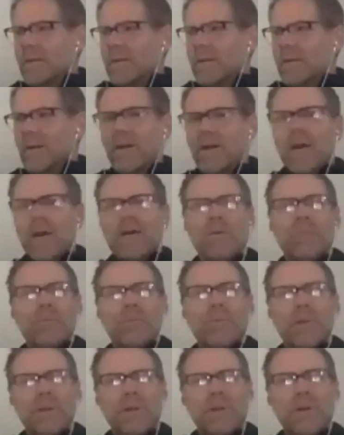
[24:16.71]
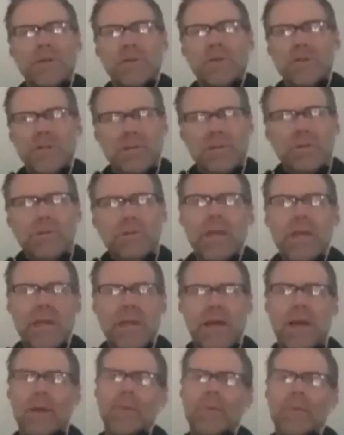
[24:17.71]
a, a political coup
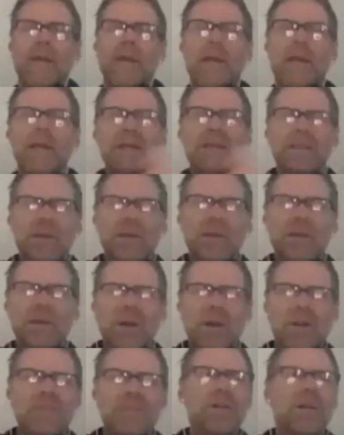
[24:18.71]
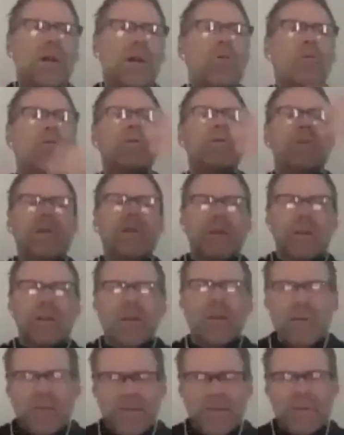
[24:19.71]
that happened. Mm. Haiti a, over
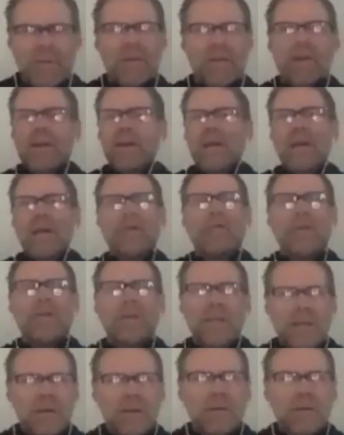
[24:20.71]
this is their